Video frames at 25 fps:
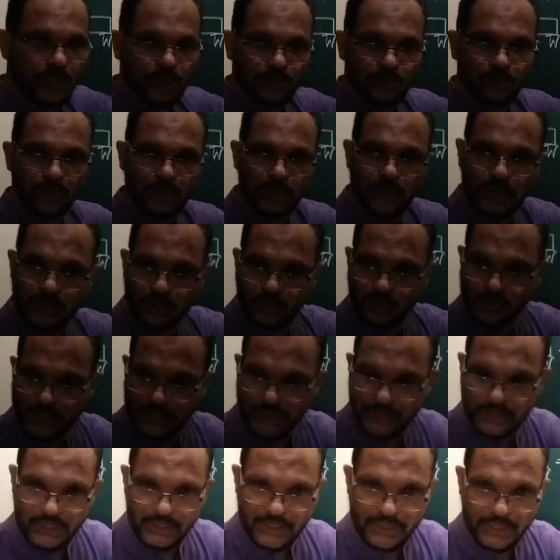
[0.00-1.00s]
is called
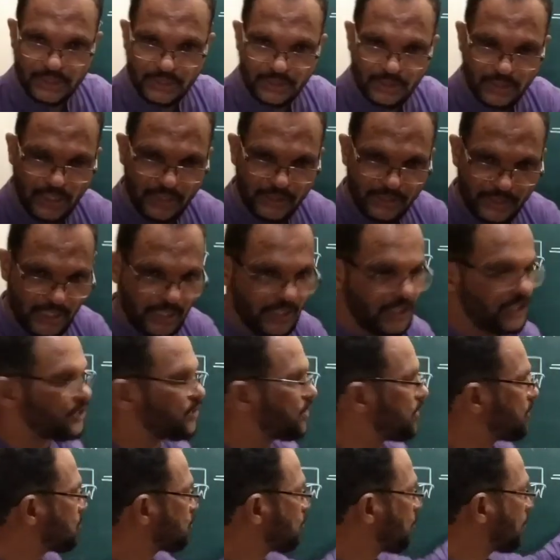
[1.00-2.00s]
retrosynthetic
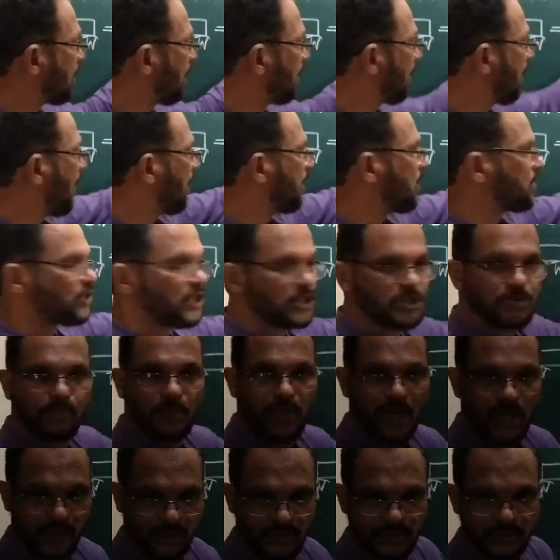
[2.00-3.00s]
analysis or analysis
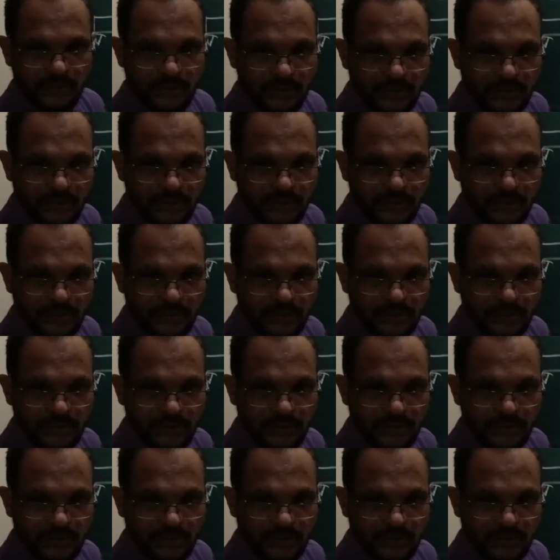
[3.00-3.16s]
part,